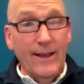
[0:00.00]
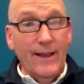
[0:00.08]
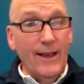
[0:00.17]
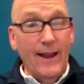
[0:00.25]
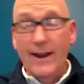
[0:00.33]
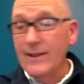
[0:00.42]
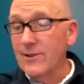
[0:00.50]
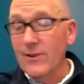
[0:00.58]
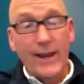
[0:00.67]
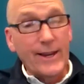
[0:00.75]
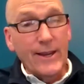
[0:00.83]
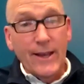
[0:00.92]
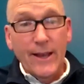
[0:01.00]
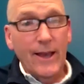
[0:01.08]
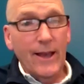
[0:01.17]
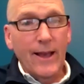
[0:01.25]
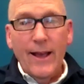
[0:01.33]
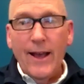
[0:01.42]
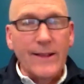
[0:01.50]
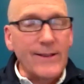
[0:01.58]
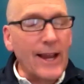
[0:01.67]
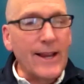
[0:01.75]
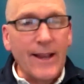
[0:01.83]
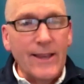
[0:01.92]
And it's
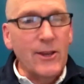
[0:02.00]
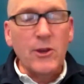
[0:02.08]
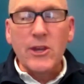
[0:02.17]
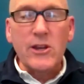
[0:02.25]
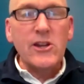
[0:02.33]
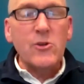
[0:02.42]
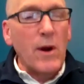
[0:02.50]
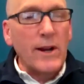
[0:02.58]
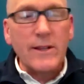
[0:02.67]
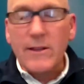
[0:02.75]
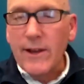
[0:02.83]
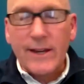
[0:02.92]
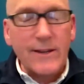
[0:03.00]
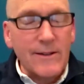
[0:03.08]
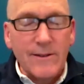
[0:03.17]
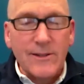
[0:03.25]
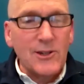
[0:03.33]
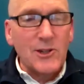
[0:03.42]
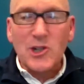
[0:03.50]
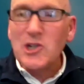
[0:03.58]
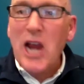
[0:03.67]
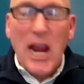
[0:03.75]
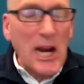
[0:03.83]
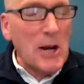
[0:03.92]
like you just want to
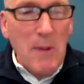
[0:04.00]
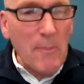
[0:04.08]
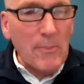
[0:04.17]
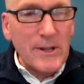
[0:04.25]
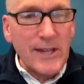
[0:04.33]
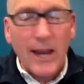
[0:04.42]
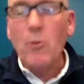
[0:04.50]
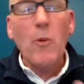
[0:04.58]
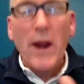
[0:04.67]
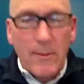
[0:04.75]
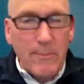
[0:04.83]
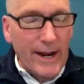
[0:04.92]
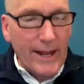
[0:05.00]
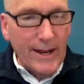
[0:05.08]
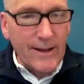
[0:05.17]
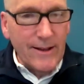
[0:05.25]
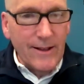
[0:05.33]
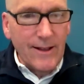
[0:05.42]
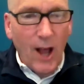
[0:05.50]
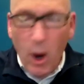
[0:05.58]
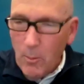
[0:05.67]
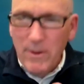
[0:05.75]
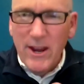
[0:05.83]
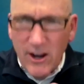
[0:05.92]
shake them up and say, wait a minute,
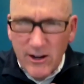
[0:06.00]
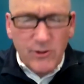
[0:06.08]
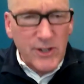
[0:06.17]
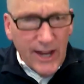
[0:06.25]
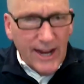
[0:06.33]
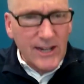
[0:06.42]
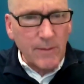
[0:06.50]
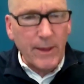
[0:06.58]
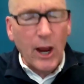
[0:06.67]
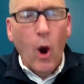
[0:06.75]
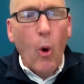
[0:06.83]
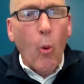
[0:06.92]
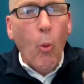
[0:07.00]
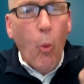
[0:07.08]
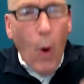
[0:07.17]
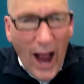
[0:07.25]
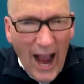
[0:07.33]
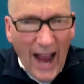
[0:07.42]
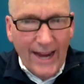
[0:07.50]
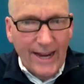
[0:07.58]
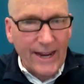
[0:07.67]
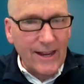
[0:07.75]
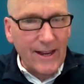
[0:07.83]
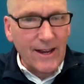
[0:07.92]
help me understand something.
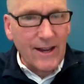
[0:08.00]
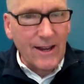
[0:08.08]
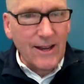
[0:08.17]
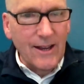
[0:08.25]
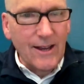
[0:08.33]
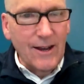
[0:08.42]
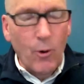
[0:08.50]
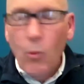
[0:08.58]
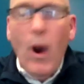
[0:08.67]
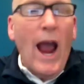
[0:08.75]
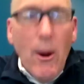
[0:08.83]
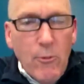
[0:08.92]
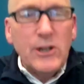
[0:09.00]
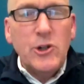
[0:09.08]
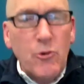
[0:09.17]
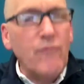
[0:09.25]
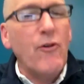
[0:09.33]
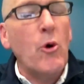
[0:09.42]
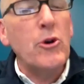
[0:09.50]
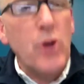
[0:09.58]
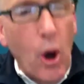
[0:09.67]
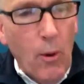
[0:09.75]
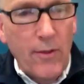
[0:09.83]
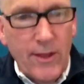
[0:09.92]
Why? Why would you vote
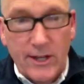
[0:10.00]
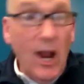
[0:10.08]
no on this?